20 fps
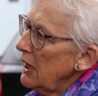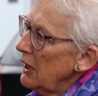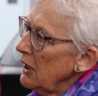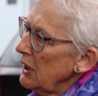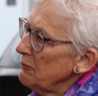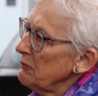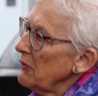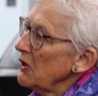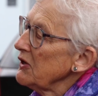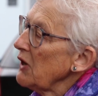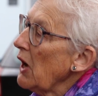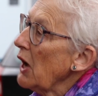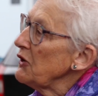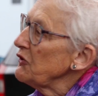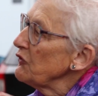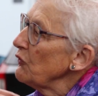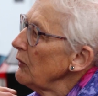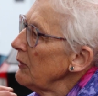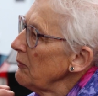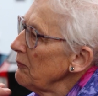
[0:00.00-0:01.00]

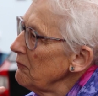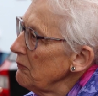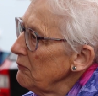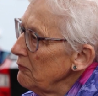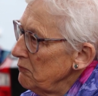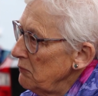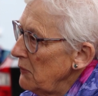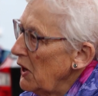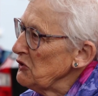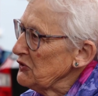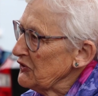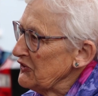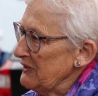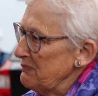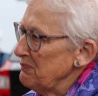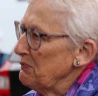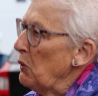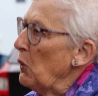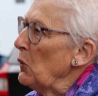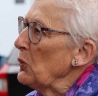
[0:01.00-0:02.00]
and most
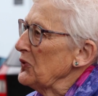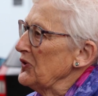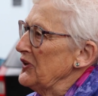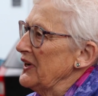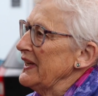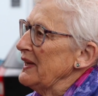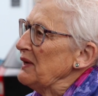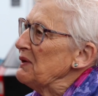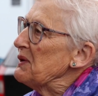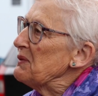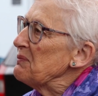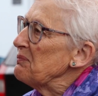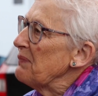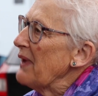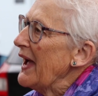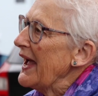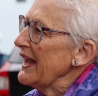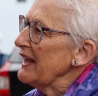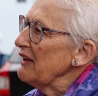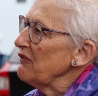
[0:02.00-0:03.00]
importantly
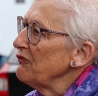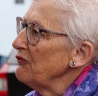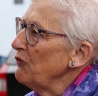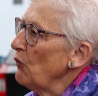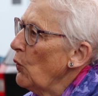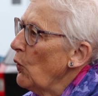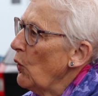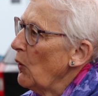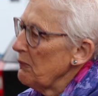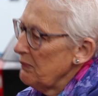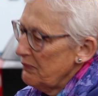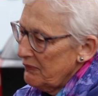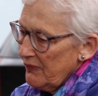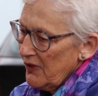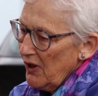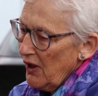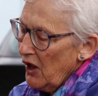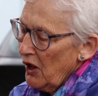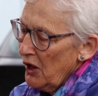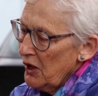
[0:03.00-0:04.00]
paying for
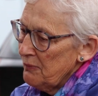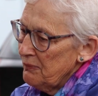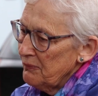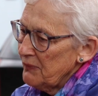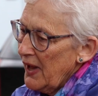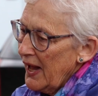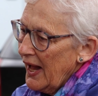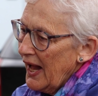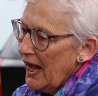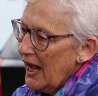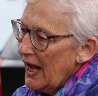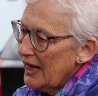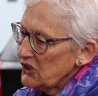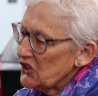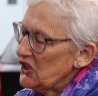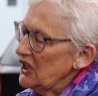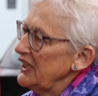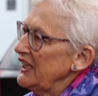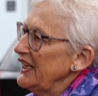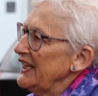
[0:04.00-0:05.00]

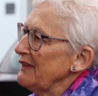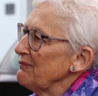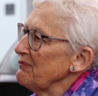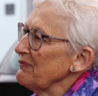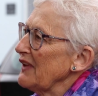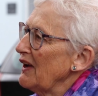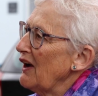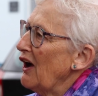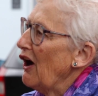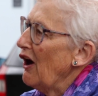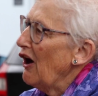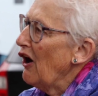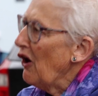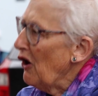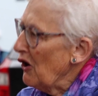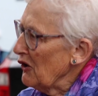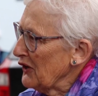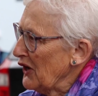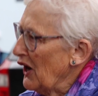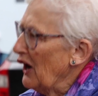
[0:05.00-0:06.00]
actually
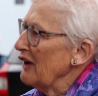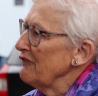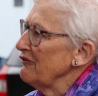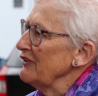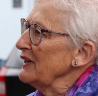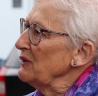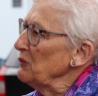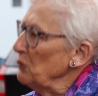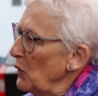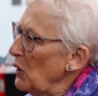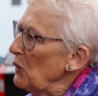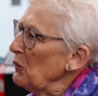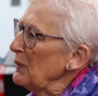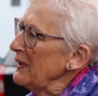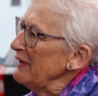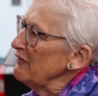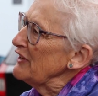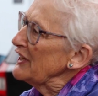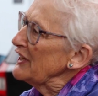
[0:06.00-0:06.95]
archiving what we